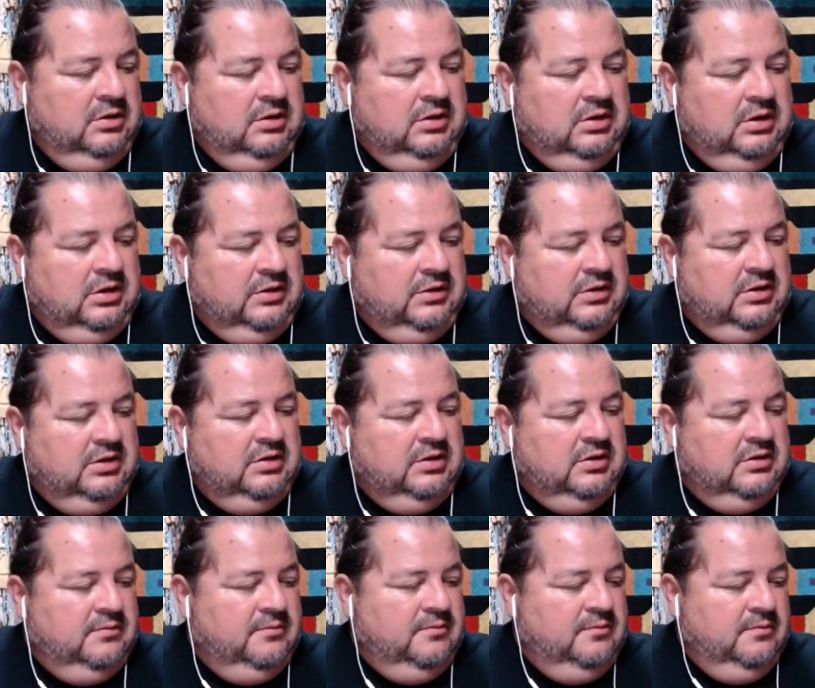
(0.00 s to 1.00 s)
And
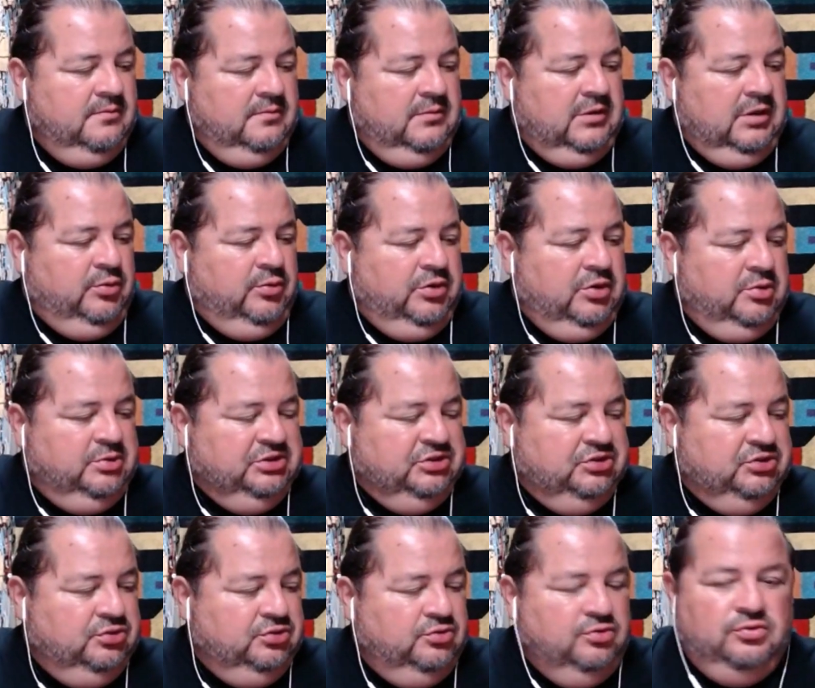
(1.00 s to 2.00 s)
then, like we always
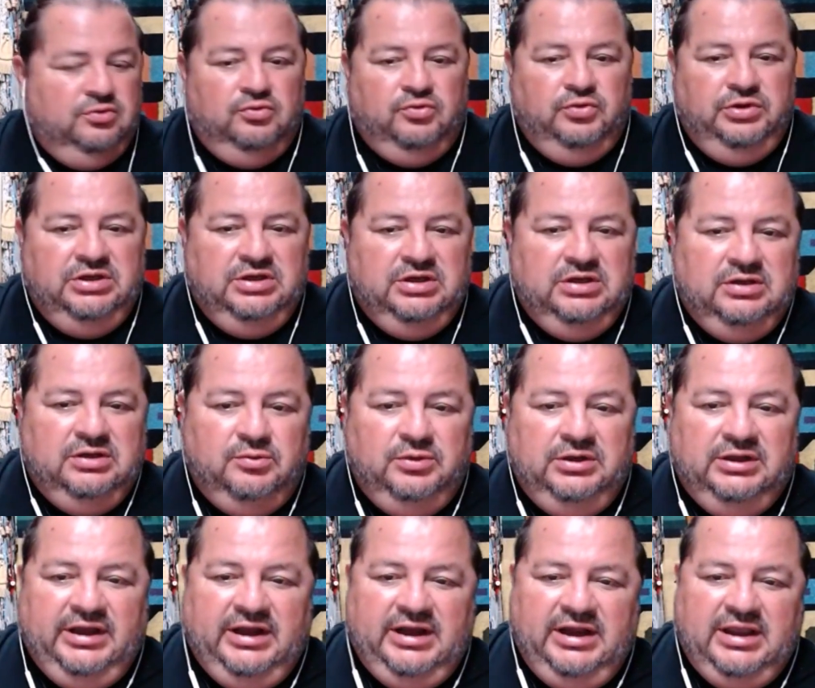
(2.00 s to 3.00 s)
do, we
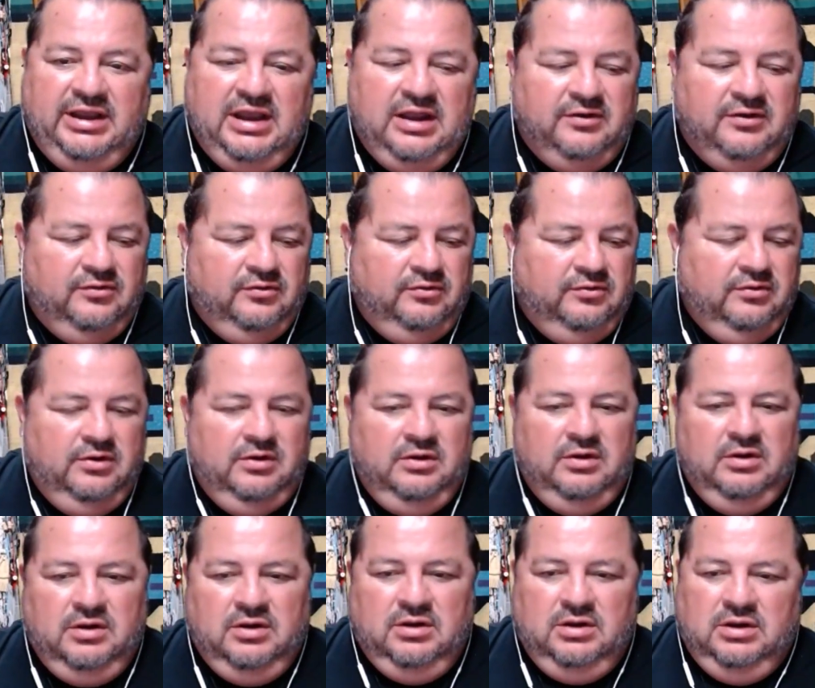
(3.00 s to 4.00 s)
light a candle,
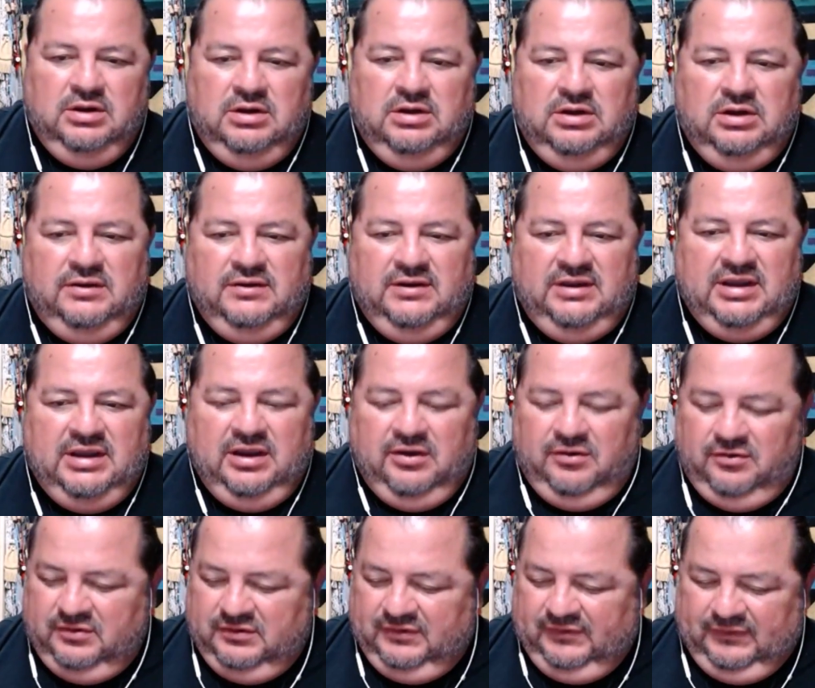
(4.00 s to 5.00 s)
and the
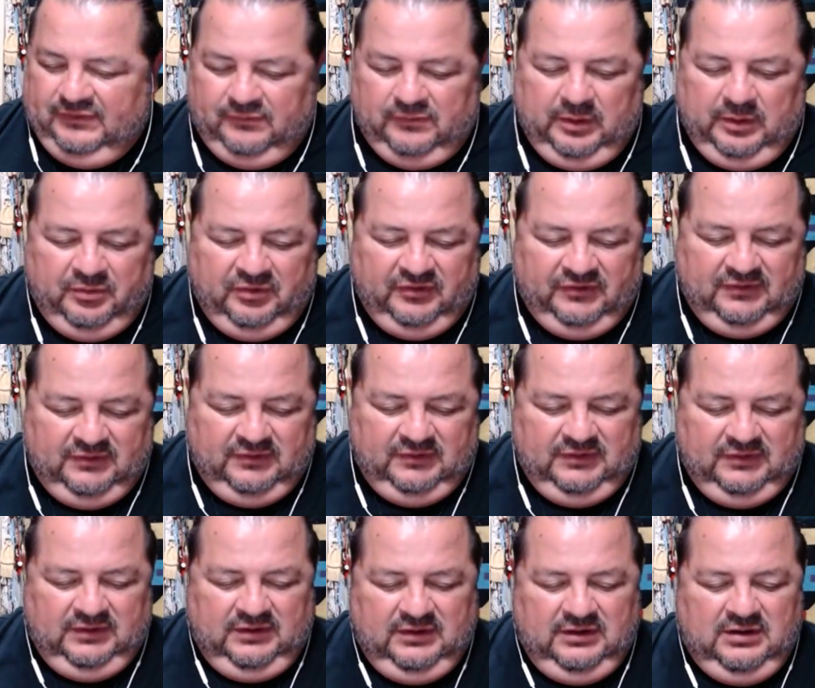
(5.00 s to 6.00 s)
candle is
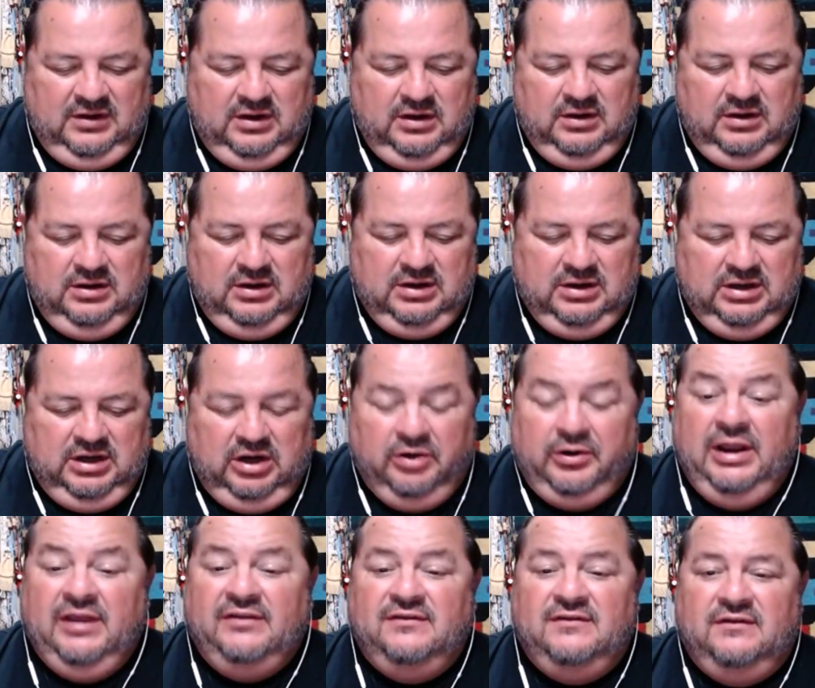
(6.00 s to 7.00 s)
representing our
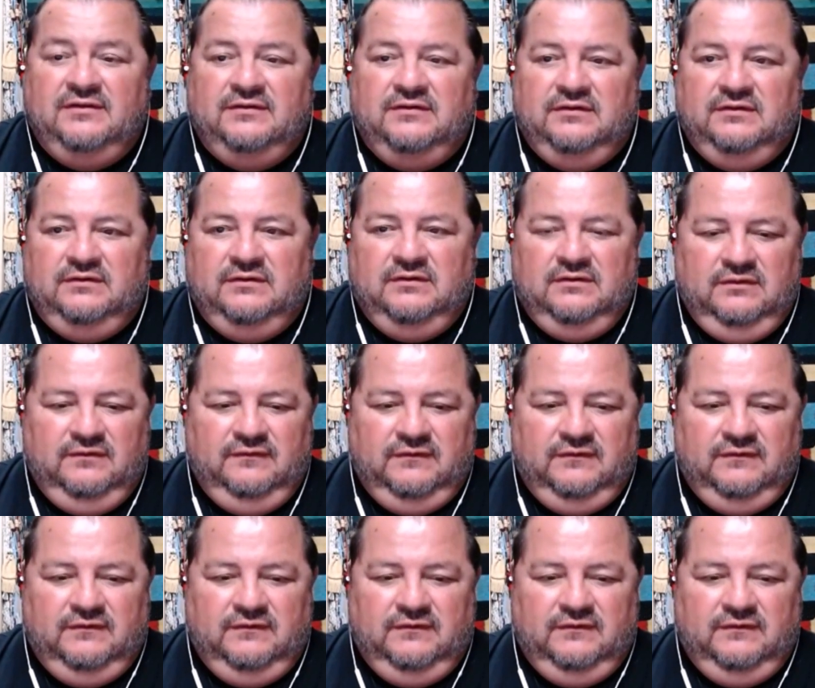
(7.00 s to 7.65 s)
ancestors.